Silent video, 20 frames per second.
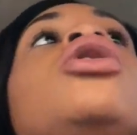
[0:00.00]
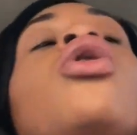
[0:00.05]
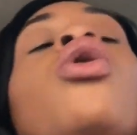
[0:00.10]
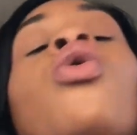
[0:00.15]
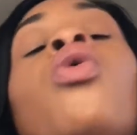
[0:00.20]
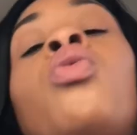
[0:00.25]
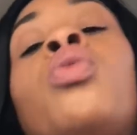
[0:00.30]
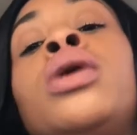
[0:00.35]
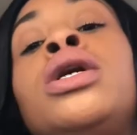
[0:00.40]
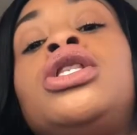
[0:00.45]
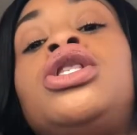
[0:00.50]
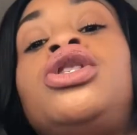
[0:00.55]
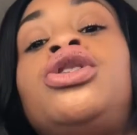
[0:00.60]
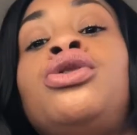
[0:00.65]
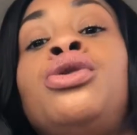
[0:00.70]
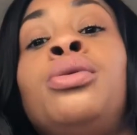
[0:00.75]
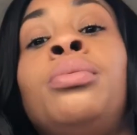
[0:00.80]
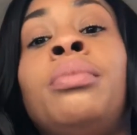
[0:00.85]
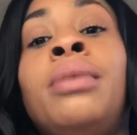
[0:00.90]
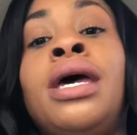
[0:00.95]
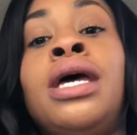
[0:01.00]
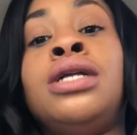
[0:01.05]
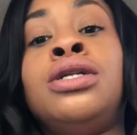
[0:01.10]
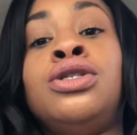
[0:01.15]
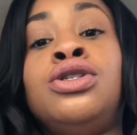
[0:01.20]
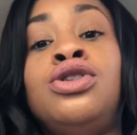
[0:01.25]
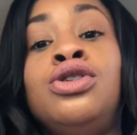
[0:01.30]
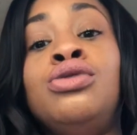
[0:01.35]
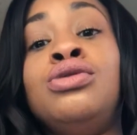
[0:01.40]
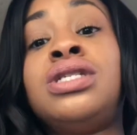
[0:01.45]
know what two
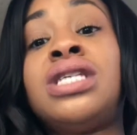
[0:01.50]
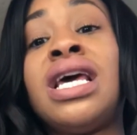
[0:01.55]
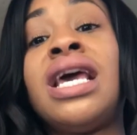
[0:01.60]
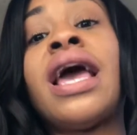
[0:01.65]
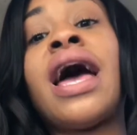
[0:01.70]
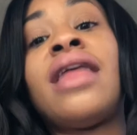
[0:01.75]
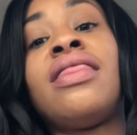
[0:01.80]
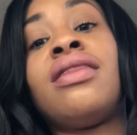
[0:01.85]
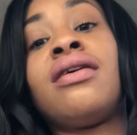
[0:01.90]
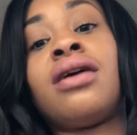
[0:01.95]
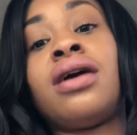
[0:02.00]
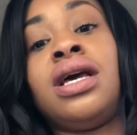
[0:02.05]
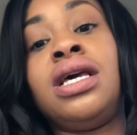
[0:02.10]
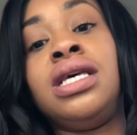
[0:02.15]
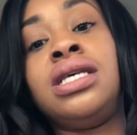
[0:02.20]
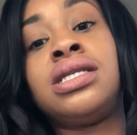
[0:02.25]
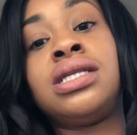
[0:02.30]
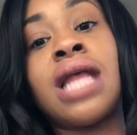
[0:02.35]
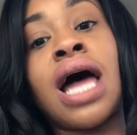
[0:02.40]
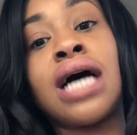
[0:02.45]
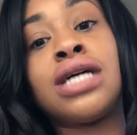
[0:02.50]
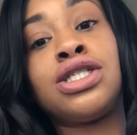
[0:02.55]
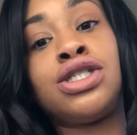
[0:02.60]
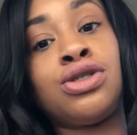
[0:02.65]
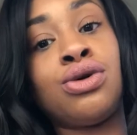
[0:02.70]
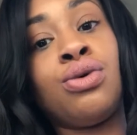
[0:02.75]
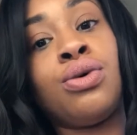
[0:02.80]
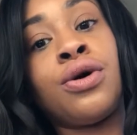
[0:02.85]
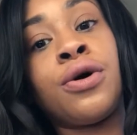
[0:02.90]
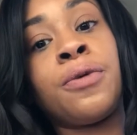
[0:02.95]
men do together. He's not
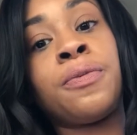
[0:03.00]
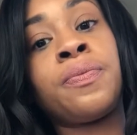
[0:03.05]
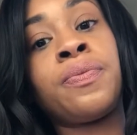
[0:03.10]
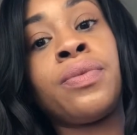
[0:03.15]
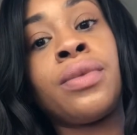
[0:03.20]
sure.